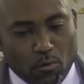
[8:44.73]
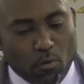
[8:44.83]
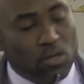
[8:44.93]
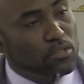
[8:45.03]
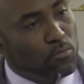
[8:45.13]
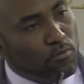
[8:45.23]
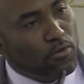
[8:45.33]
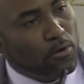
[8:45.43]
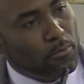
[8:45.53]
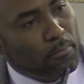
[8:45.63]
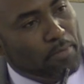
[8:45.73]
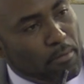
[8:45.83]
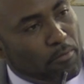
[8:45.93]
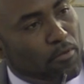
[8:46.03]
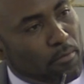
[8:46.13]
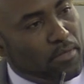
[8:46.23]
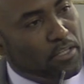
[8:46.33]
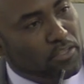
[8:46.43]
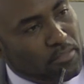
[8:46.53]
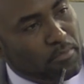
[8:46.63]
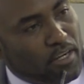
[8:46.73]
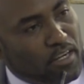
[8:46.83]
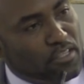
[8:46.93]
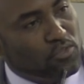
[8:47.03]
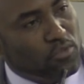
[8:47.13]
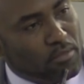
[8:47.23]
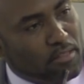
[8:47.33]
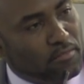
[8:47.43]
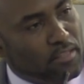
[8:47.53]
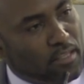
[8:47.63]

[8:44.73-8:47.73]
We want to move our people from being just mere consumers of